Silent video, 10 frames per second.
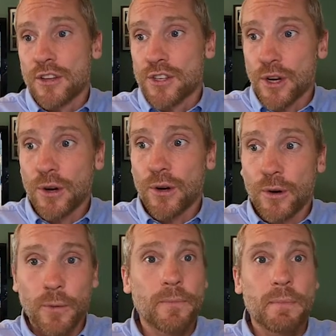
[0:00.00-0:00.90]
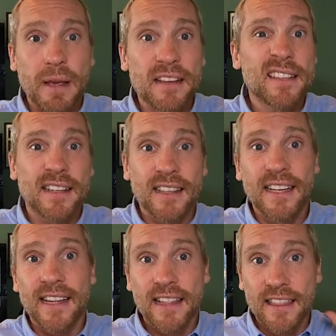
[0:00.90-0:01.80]
So
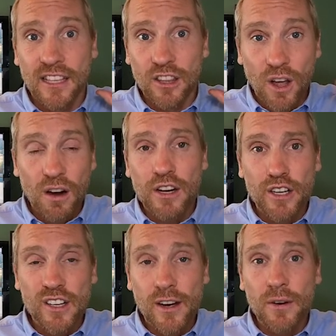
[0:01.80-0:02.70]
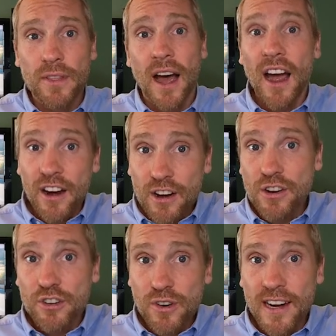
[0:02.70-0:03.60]
basically, the longer you go, the higher
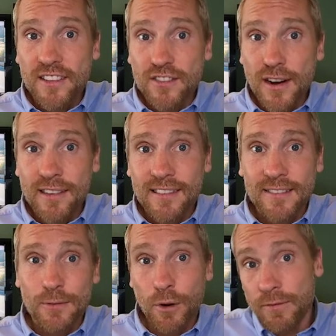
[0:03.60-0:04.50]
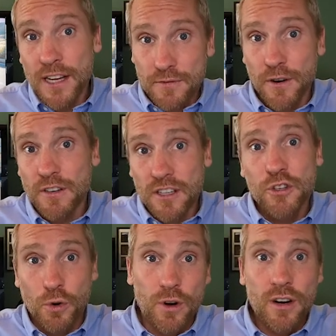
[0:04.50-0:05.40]
your training stress, or vice versa,
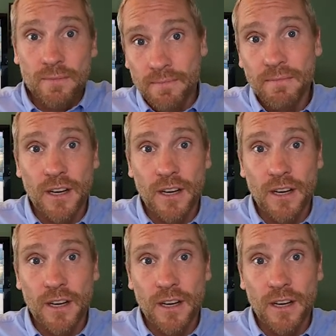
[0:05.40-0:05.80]
shorter,